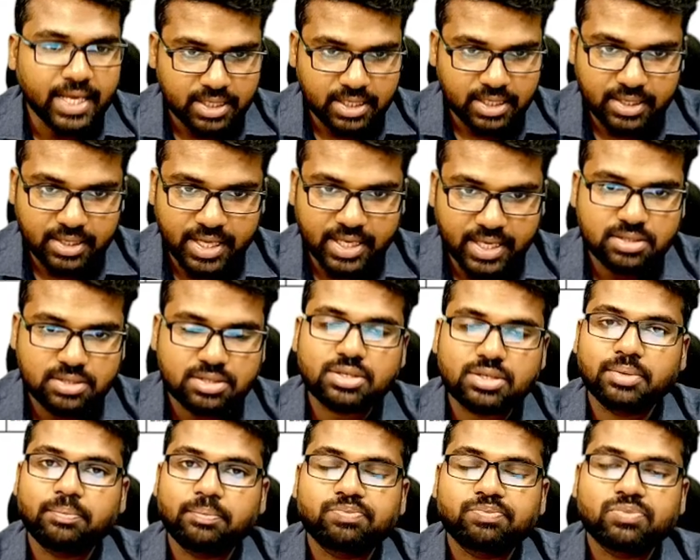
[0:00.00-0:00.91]
next,
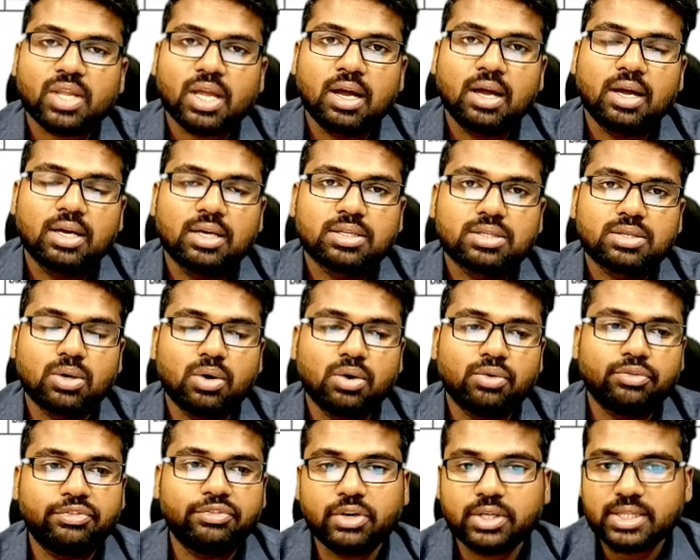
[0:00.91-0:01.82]
so
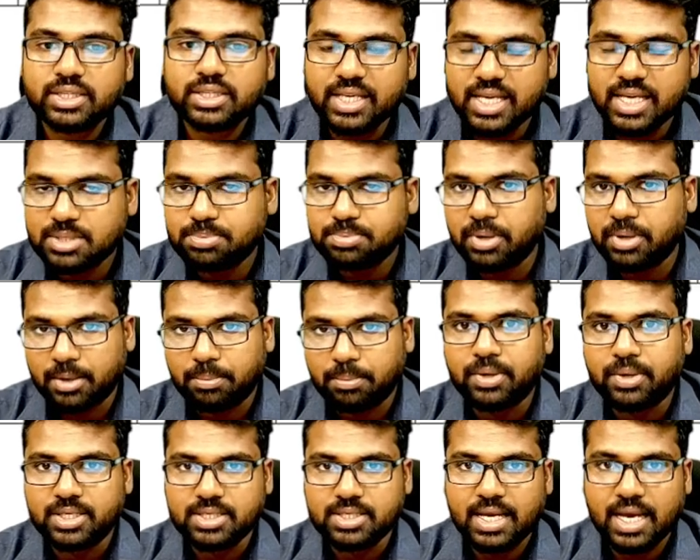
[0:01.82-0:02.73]
for this
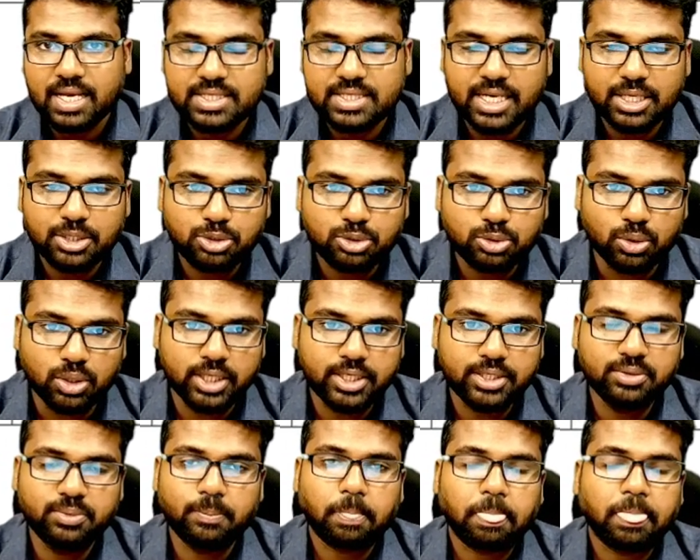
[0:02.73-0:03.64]
purpose, as I told
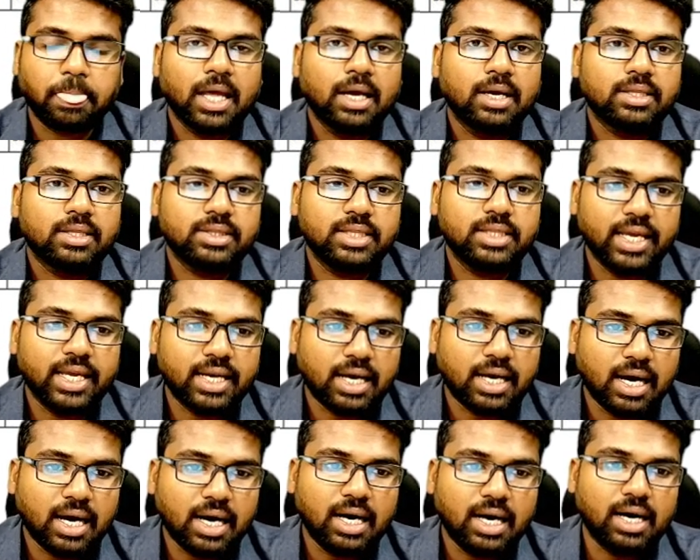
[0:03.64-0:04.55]
you, there
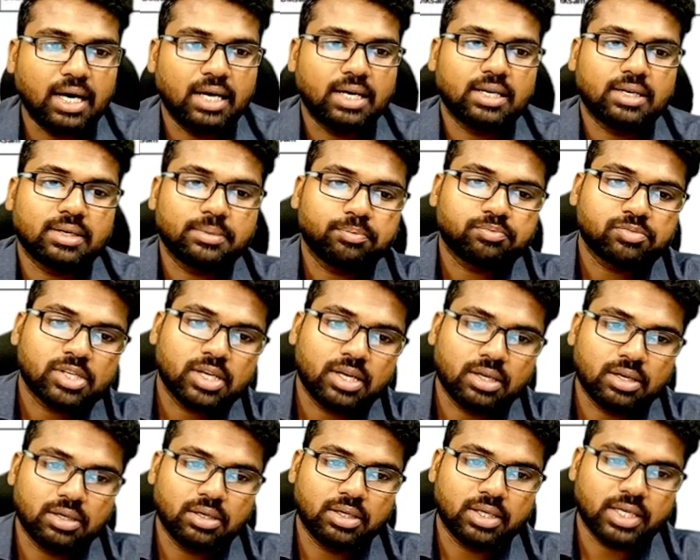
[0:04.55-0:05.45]
are
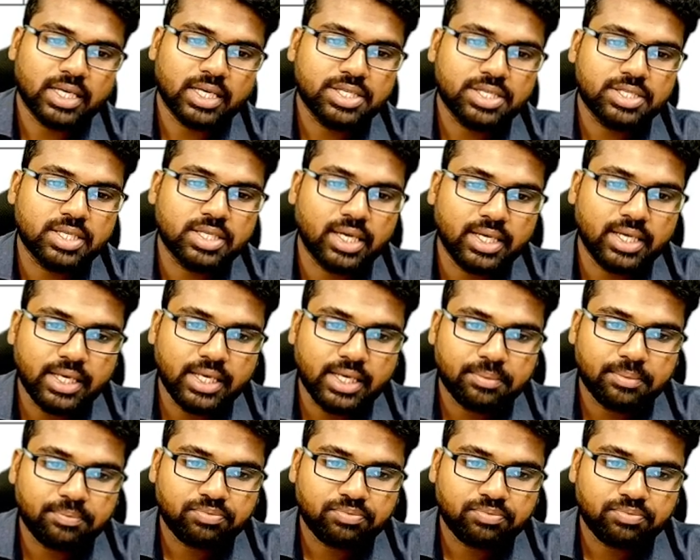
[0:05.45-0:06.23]
regionally